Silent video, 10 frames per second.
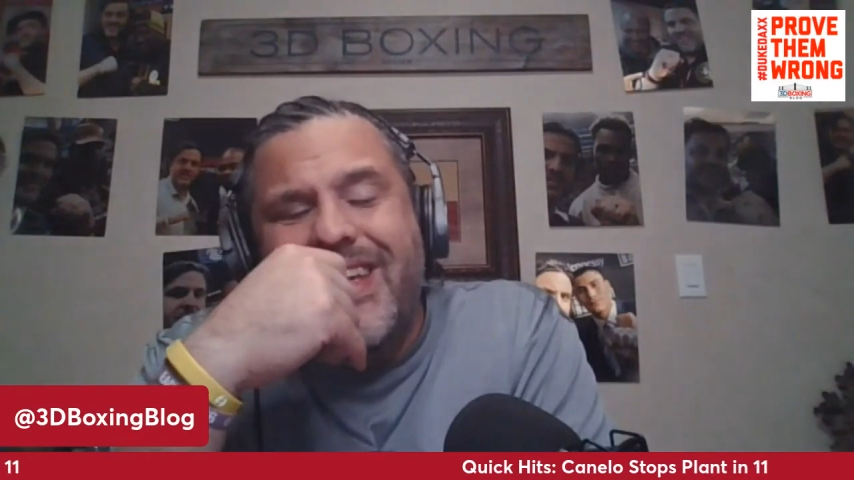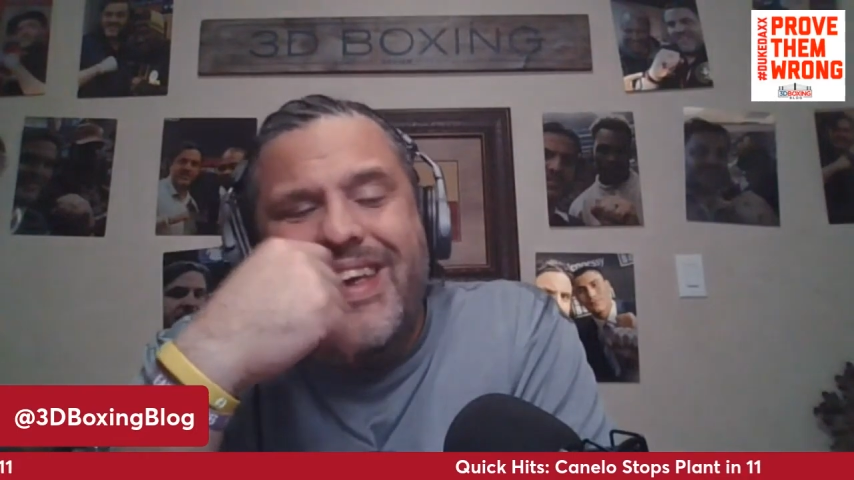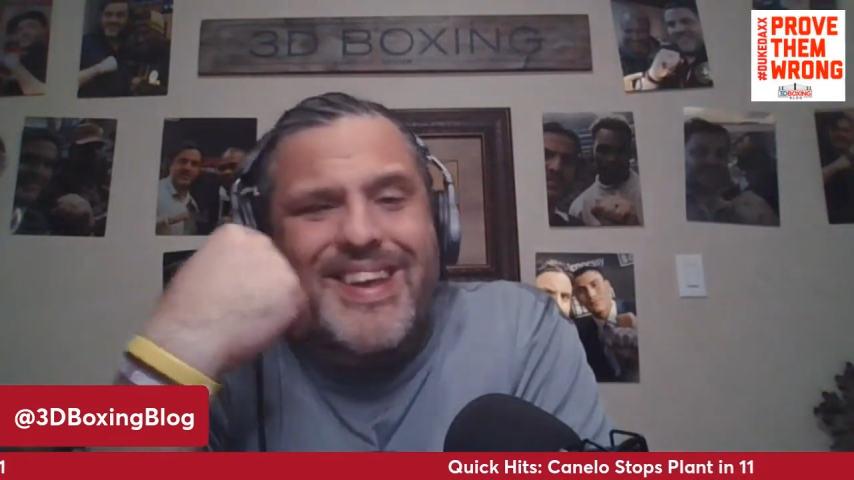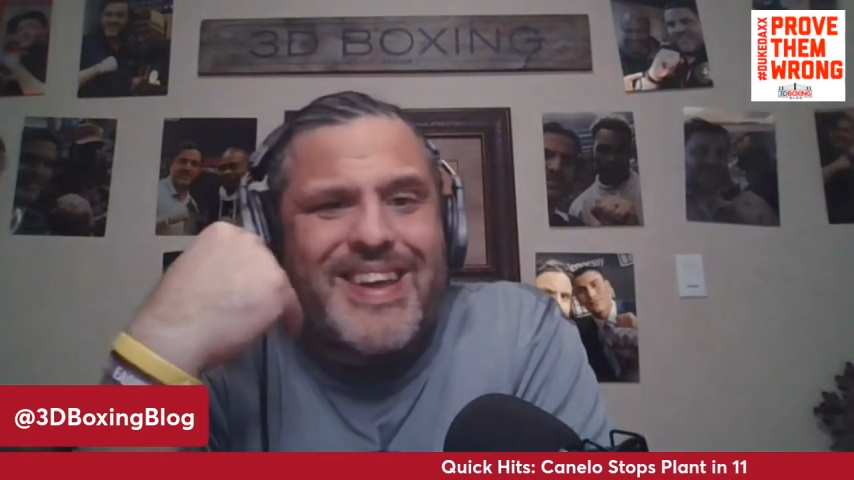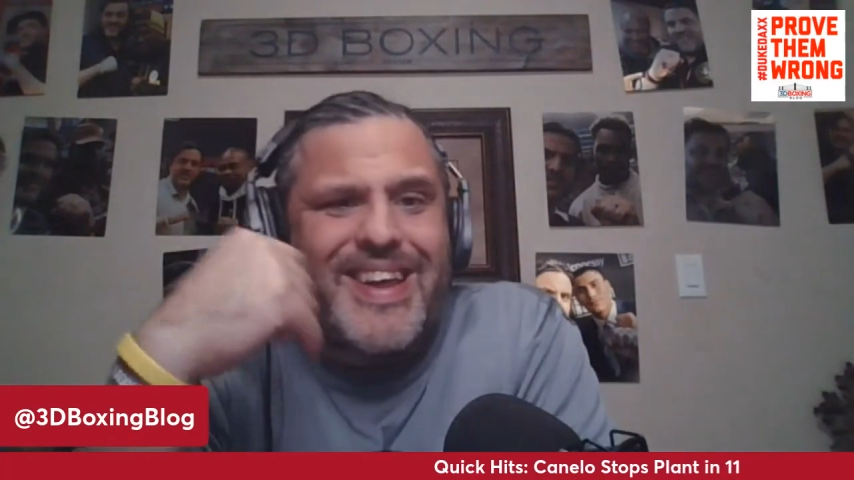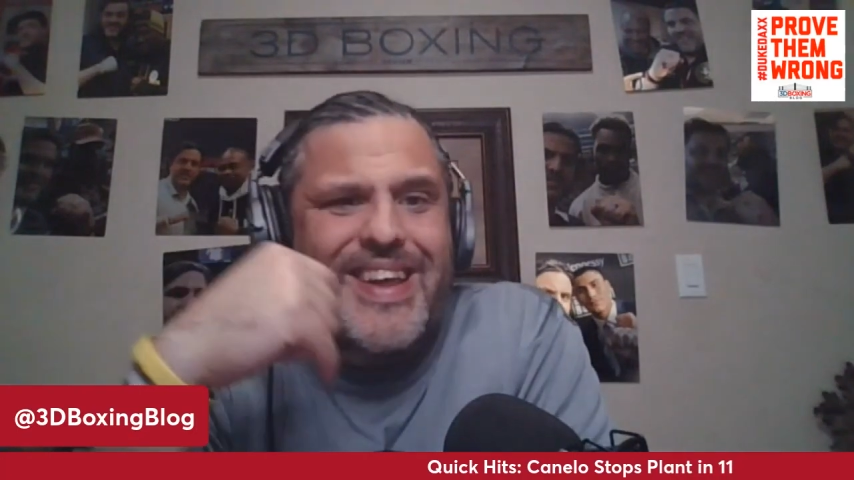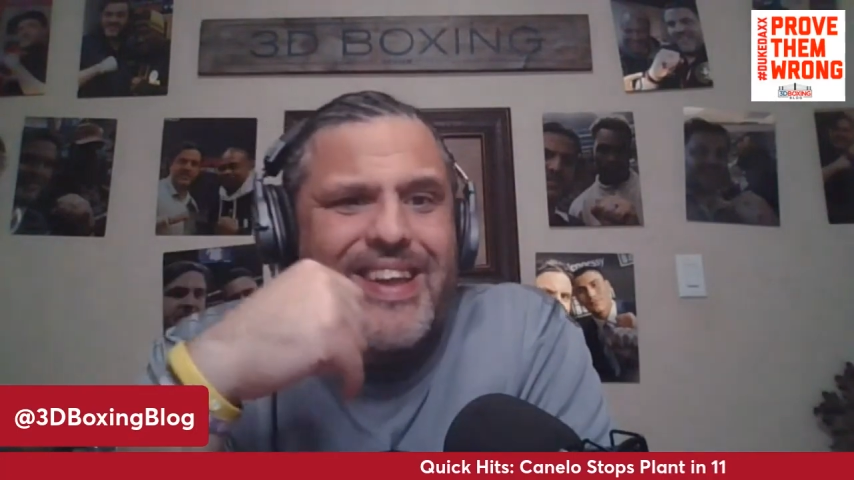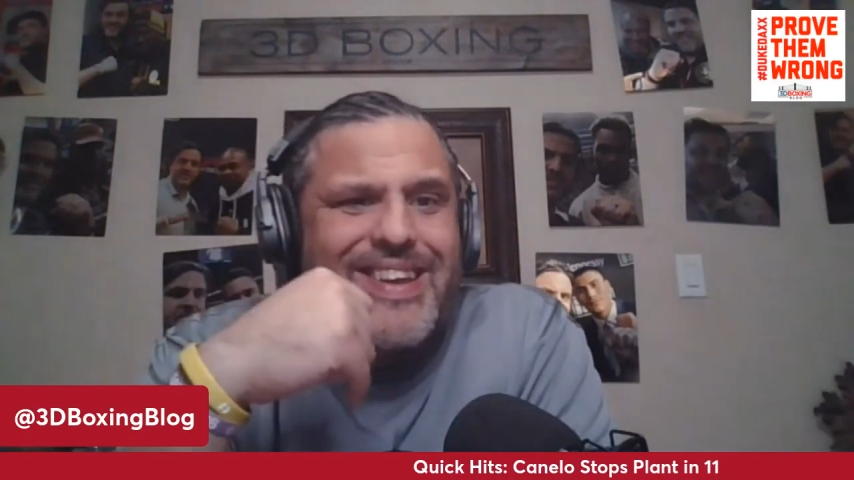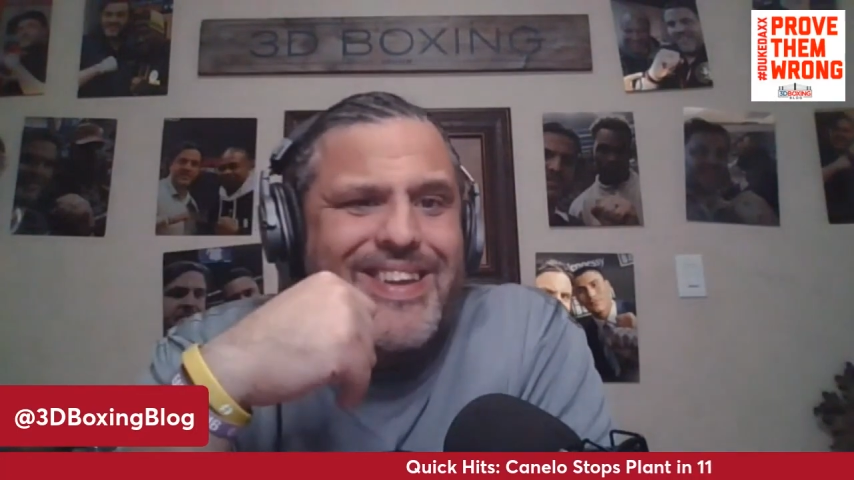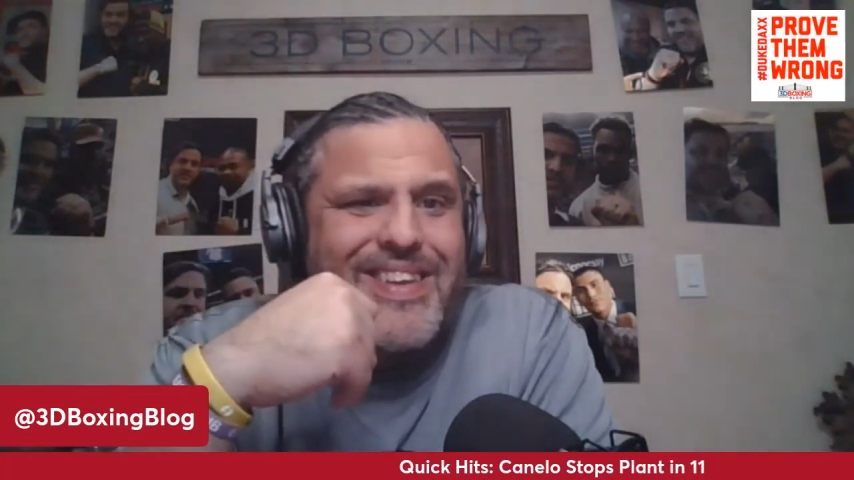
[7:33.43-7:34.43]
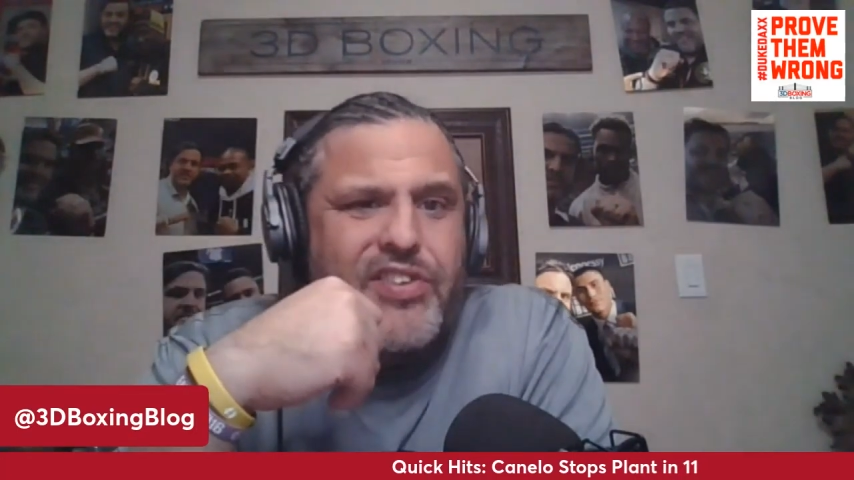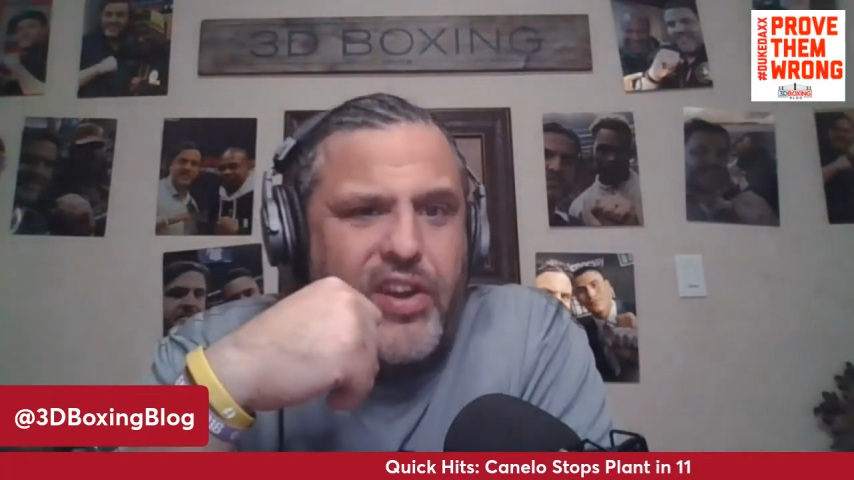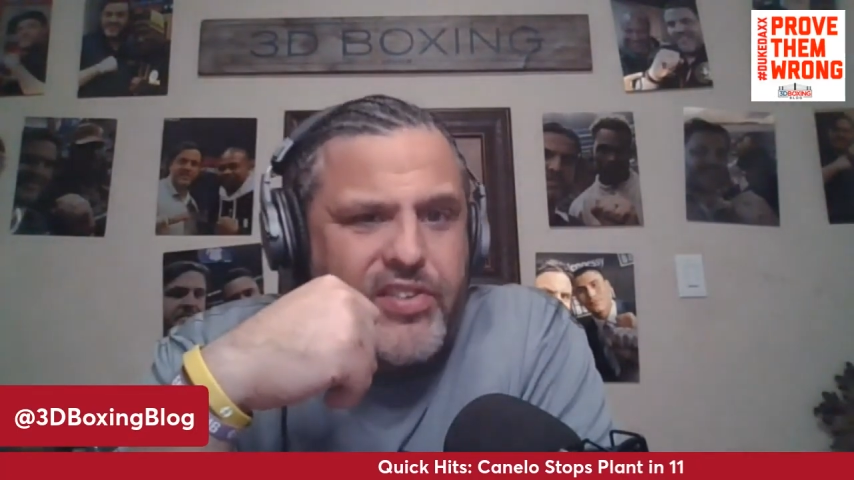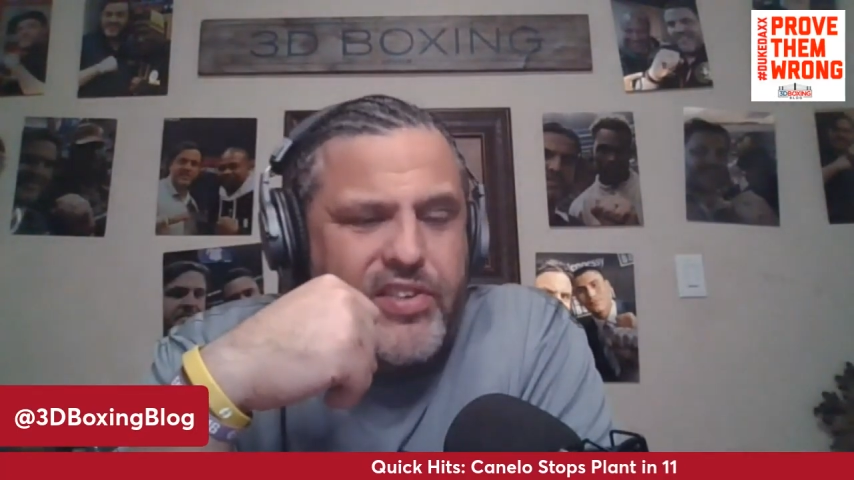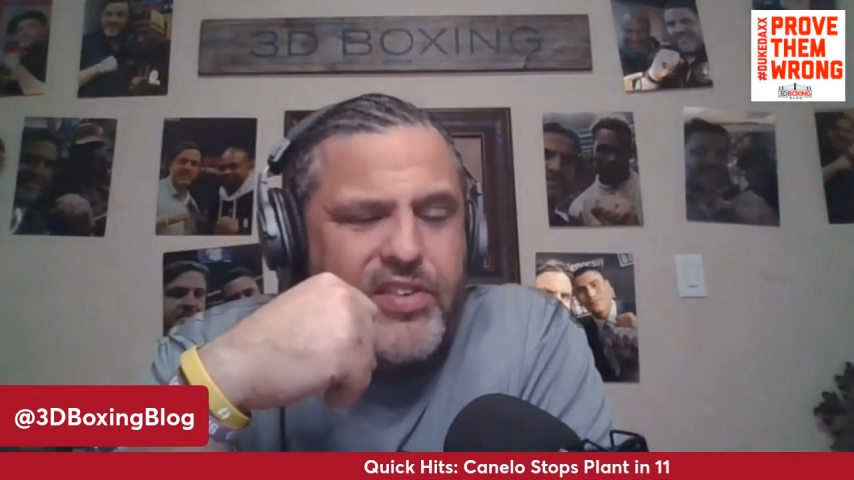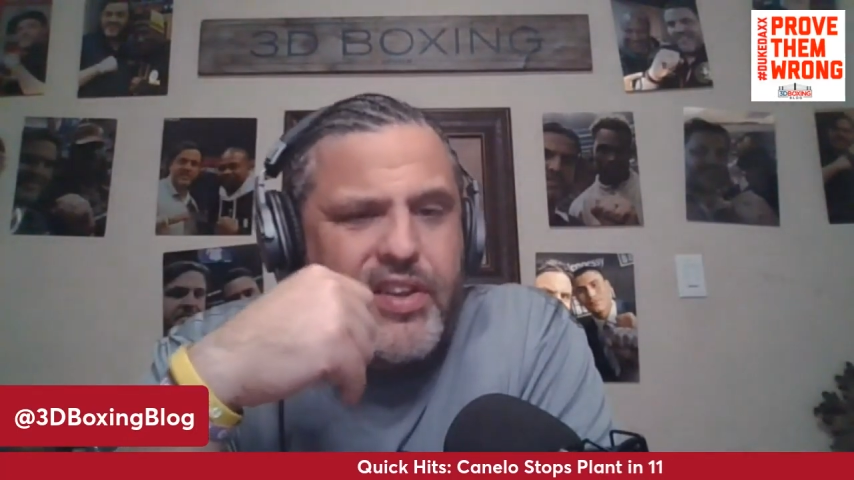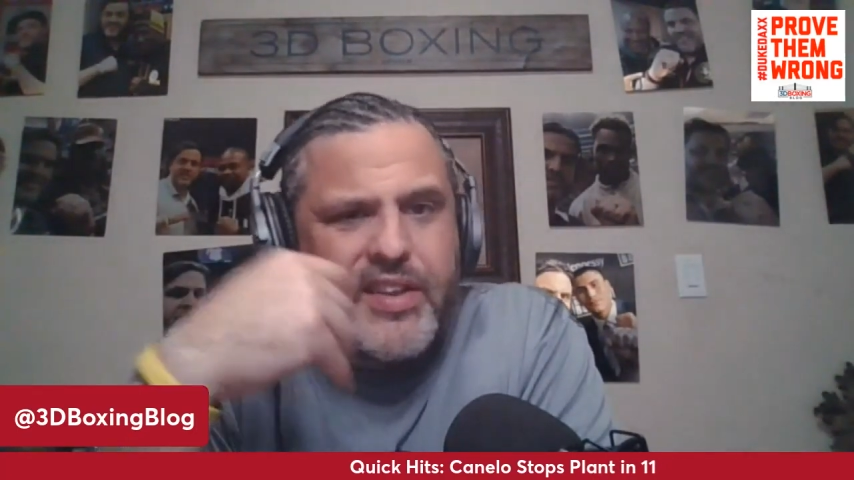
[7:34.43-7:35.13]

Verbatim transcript: in, in, in the judges.